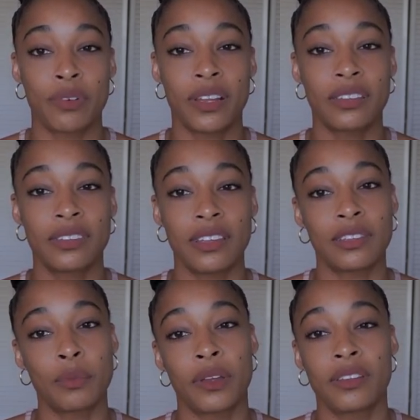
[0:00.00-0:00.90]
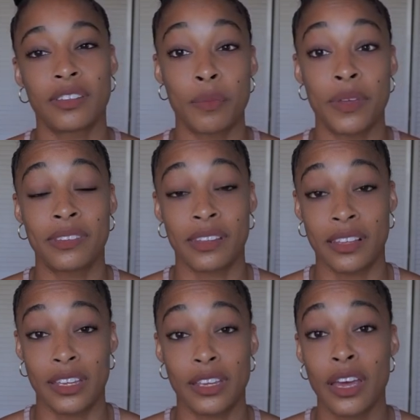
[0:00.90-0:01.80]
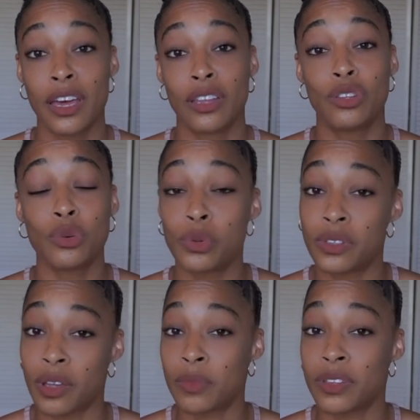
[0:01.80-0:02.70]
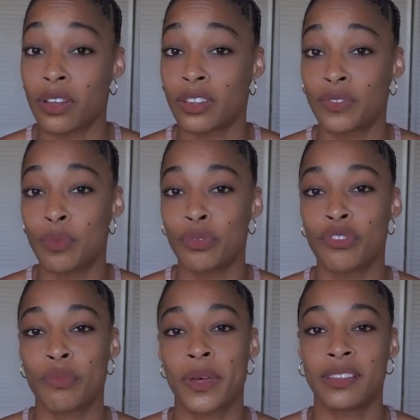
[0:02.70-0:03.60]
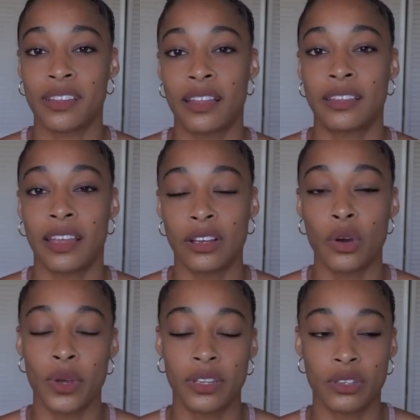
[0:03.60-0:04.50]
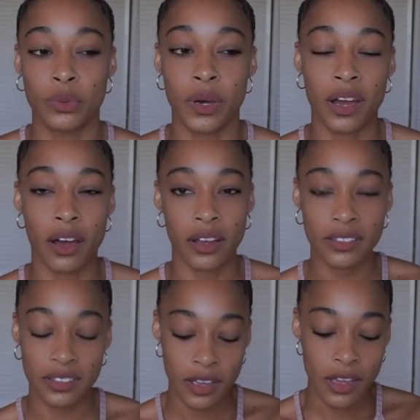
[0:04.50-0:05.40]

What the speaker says: That's 6 months to basically do some sort of improvements and then go into a cut.